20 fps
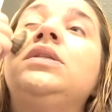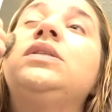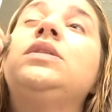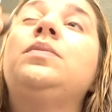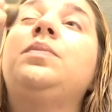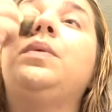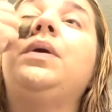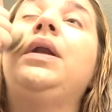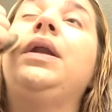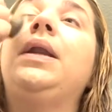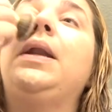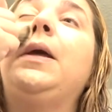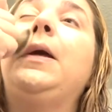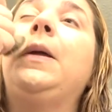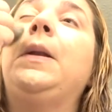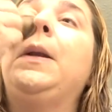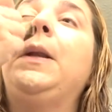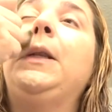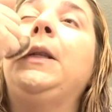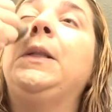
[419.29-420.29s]
spread it
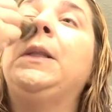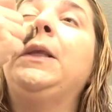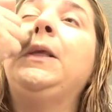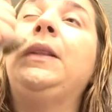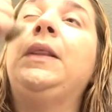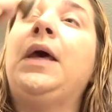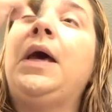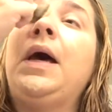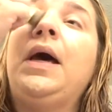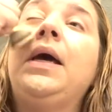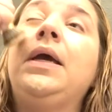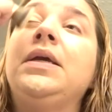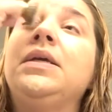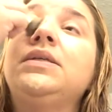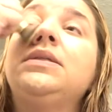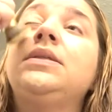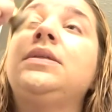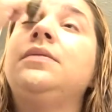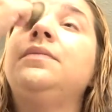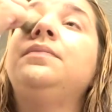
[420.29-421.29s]
out into the
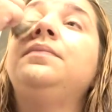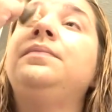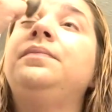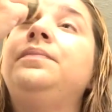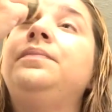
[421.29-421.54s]
eyes.